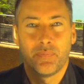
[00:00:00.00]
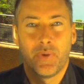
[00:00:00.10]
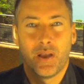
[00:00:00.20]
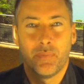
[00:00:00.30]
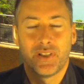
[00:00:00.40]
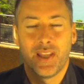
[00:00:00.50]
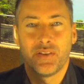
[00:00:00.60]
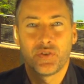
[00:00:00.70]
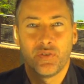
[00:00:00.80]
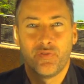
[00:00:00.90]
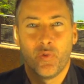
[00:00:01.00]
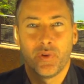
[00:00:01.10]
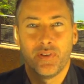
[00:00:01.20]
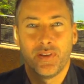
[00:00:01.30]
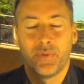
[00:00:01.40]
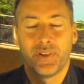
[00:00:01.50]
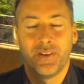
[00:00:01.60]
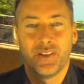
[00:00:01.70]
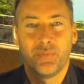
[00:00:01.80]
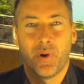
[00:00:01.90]
potential for the
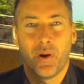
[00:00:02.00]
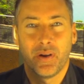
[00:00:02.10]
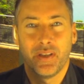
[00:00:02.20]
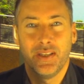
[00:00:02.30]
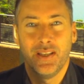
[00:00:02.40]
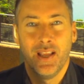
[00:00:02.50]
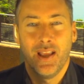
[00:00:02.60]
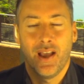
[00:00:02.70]
Libertarian Party